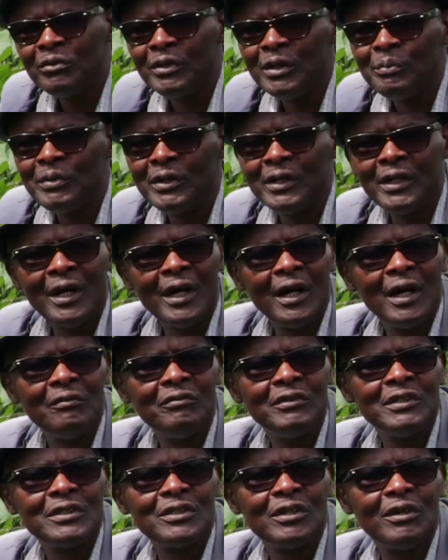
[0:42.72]
reaping the
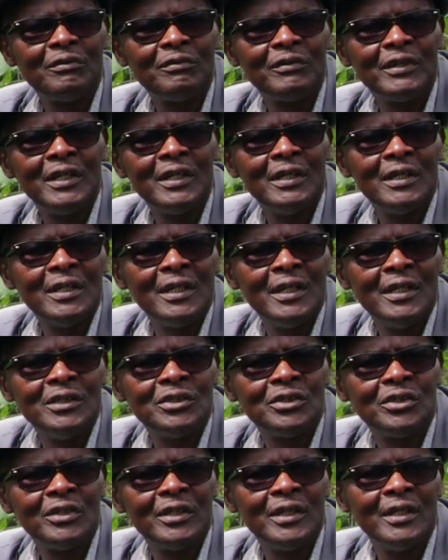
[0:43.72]
harvest of and
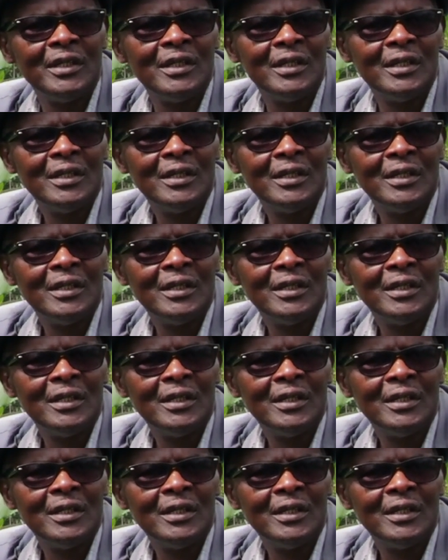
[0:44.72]
enjoying.